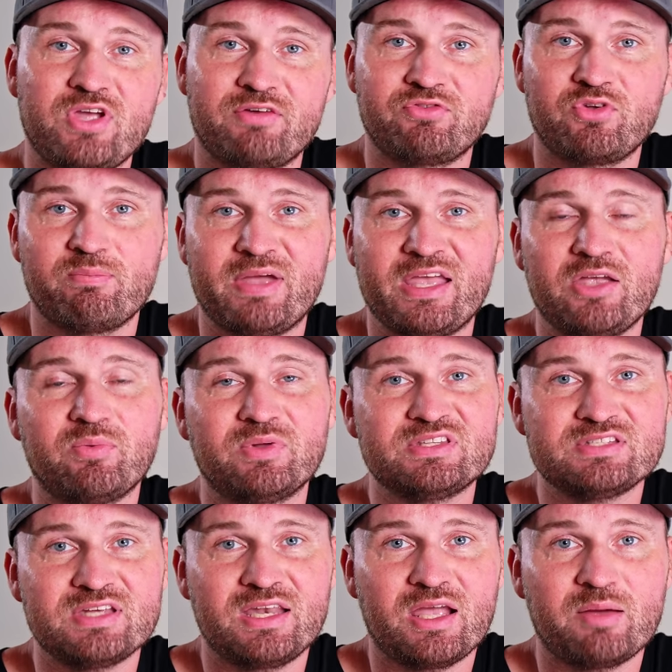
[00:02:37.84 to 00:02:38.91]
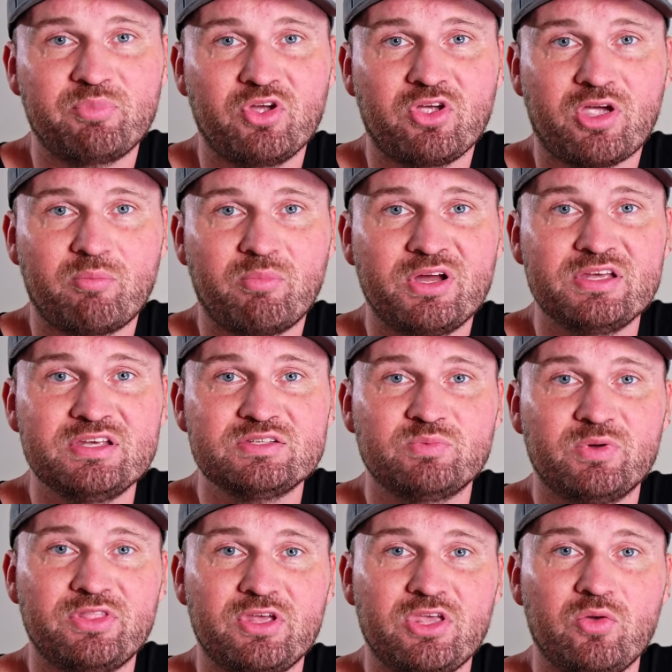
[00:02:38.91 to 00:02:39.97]
you have to make when setting up your camera is
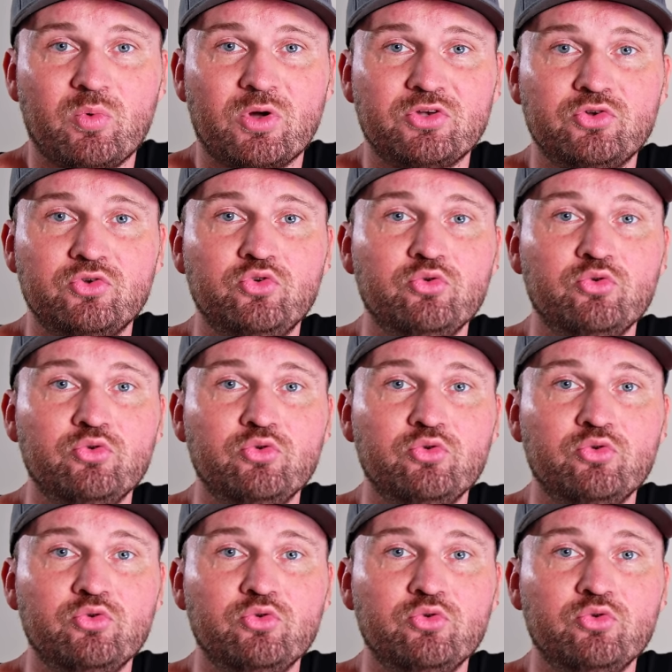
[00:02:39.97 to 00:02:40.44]
whether you want to